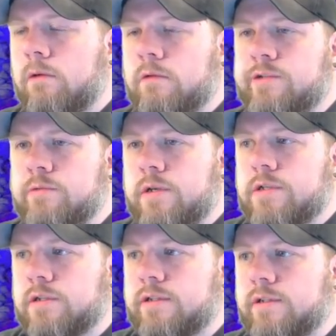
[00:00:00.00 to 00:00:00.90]

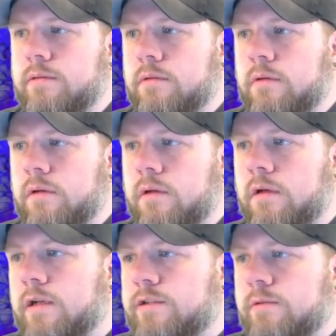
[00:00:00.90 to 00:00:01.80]
switches. You
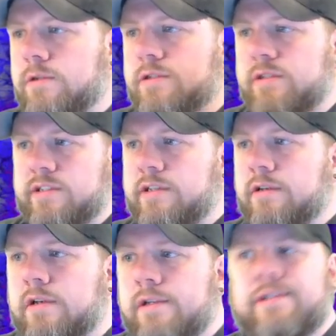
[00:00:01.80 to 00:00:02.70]
got switches in
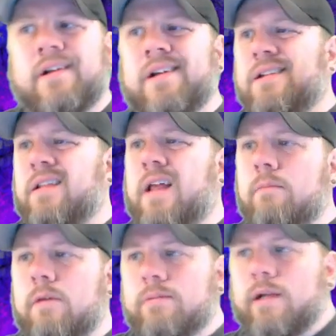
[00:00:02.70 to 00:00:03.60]
series. The light
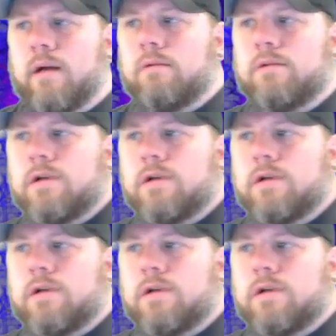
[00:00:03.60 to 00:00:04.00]
bulb's not going to